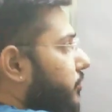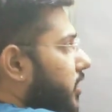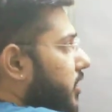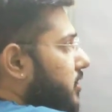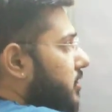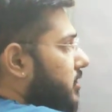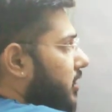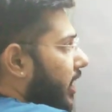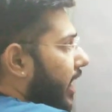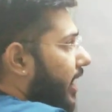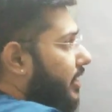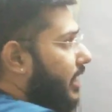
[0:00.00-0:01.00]
first
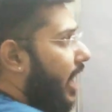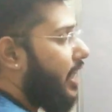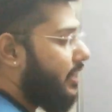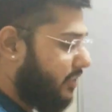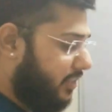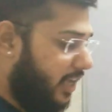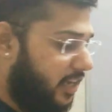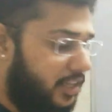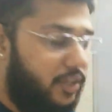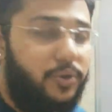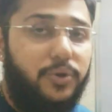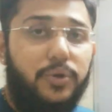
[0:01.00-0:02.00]
8, I'll tell
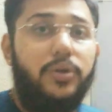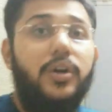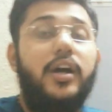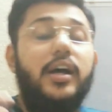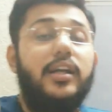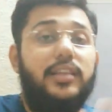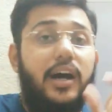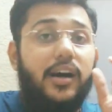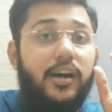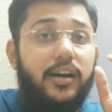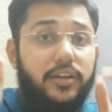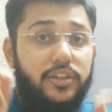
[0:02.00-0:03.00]
you,
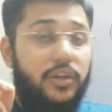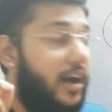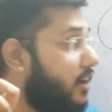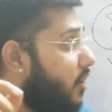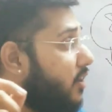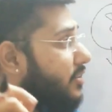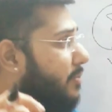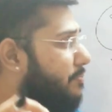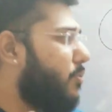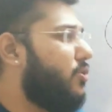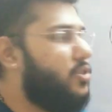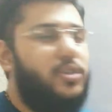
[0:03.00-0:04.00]
you are not
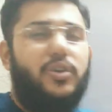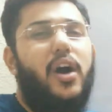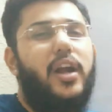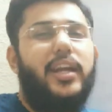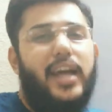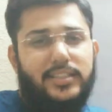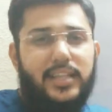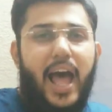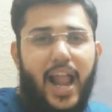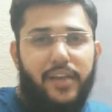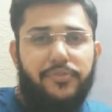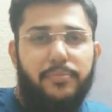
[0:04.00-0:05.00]
supposed to call it as an
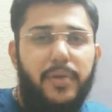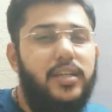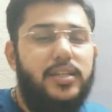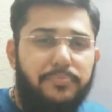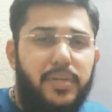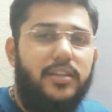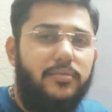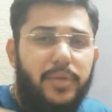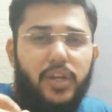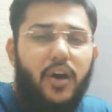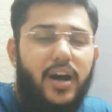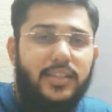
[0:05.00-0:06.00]
alphabet
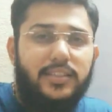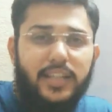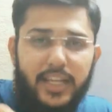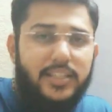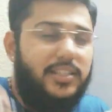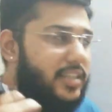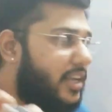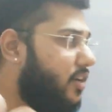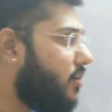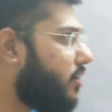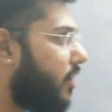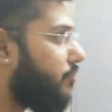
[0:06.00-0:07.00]
because in
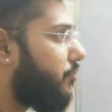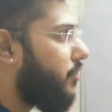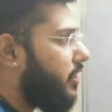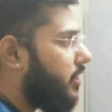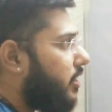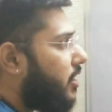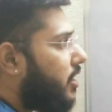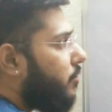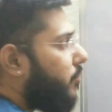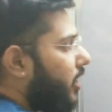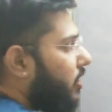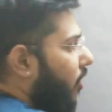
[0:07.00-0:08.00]
stenography
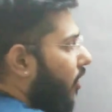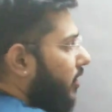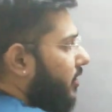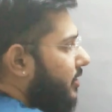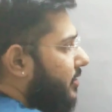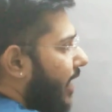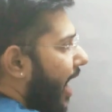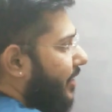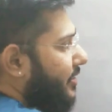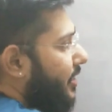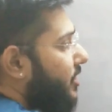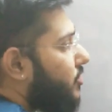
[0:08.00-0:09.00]
we call this
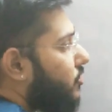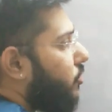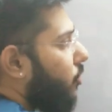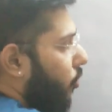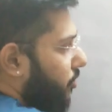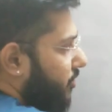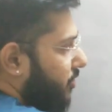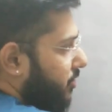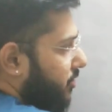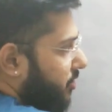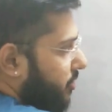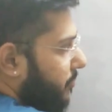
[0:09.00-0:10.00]
as a strokes.